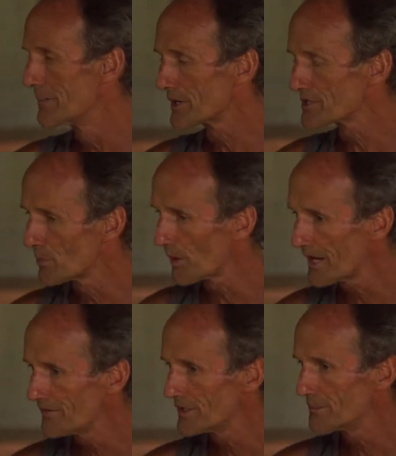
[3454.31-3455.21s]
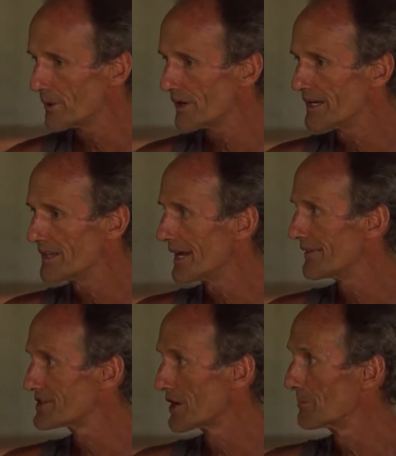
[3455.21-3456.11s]
because whatever you put in
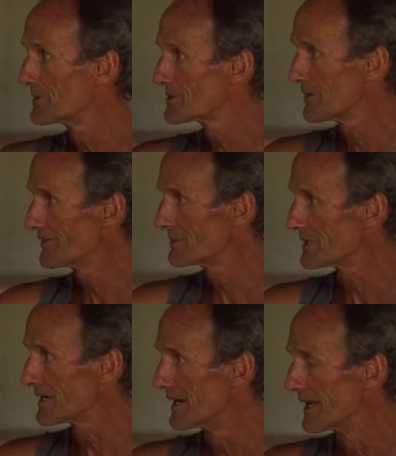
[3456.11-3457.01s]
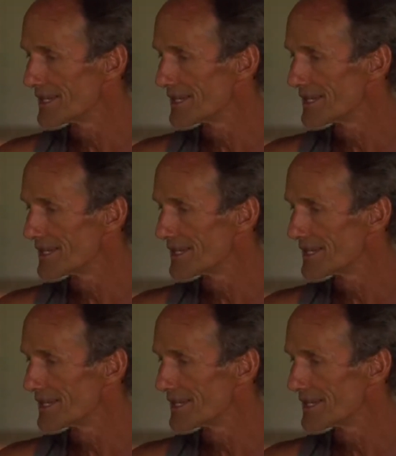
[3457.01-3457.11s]
there is open to everybody.